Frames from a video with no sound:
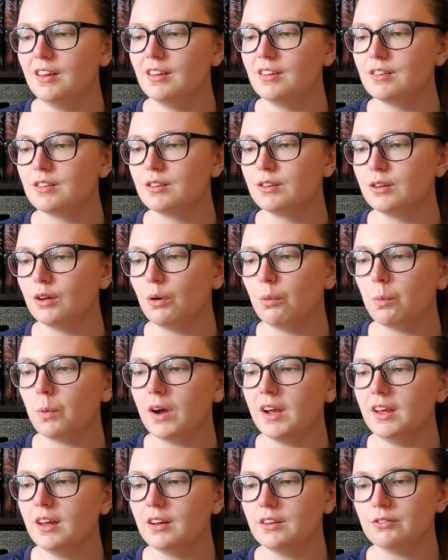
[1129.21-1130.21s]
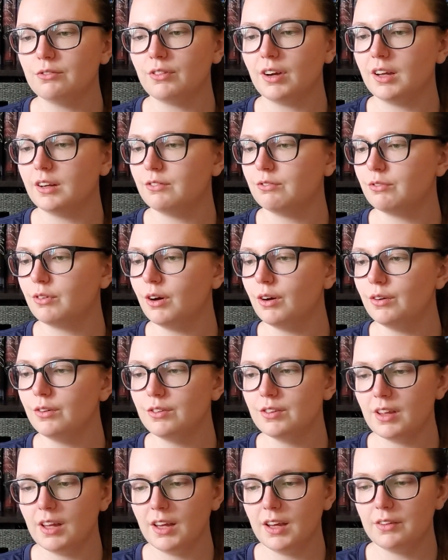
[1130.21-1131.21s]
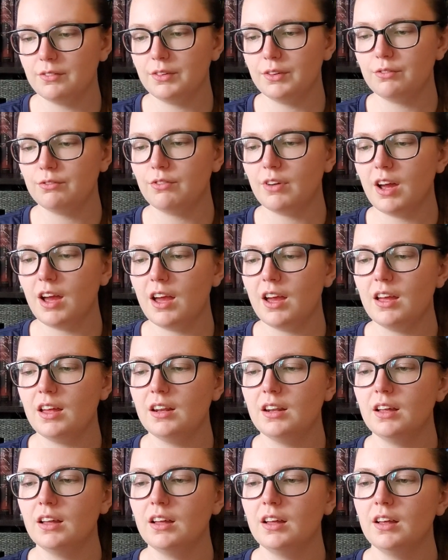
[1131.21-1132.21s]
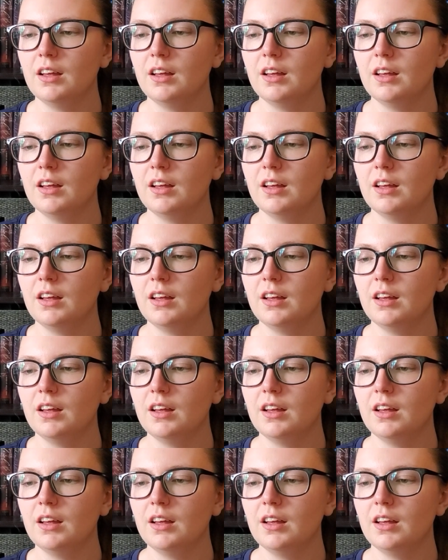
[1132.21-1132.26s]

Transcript: Snow White and Red Rose I haven't read.